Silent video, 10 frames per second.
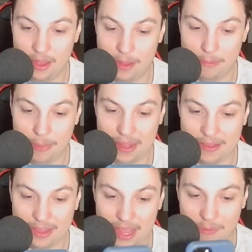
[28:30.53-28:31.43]

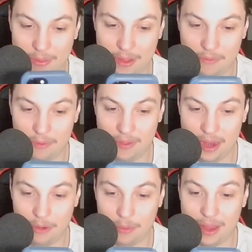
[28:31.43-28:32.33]
basically everything over there.
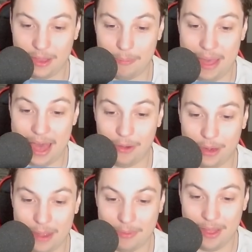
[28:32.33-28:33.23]
We got the Battle
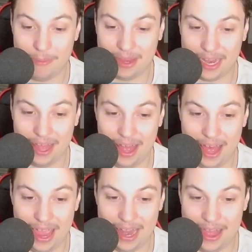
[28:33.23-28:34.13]
Ram coming in
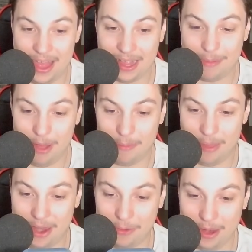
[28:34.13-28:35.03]
hot. Come on,
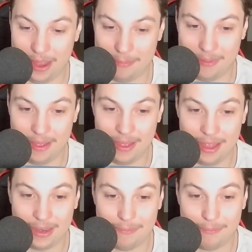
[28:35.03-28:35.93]
Battle Ram.
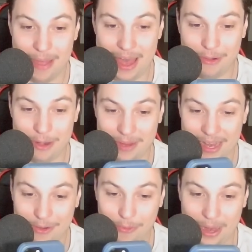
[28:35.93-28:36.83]
Battle Ram getting
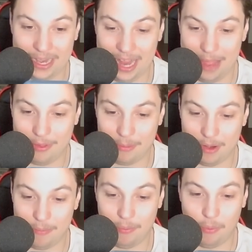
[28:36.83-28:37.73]
great damage. I'm gonna
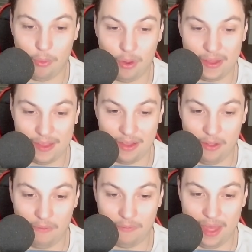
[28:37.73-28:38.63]
poison
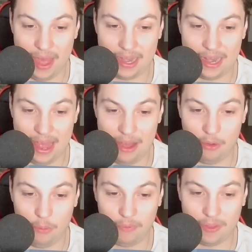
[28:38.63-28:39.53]
all of that down.
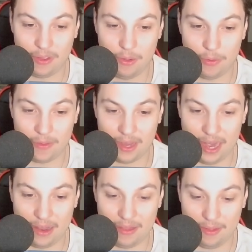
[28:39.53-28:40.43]
Hopefully the Ghost can get
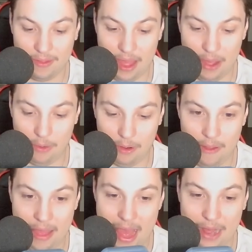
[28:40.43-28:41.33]
onto the tower.
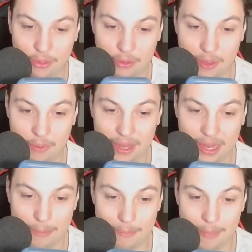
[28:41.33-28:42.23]
Actually, we can get
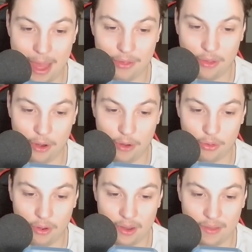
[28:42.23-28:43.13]
a Magic Archer
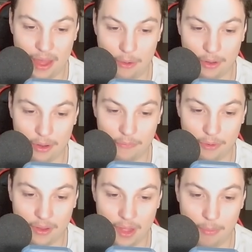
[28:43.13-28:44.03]
on the tower here for
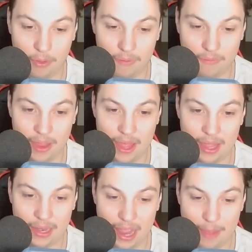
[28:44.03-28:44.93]
a couple of
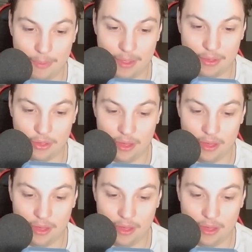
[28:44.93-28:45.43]
damage.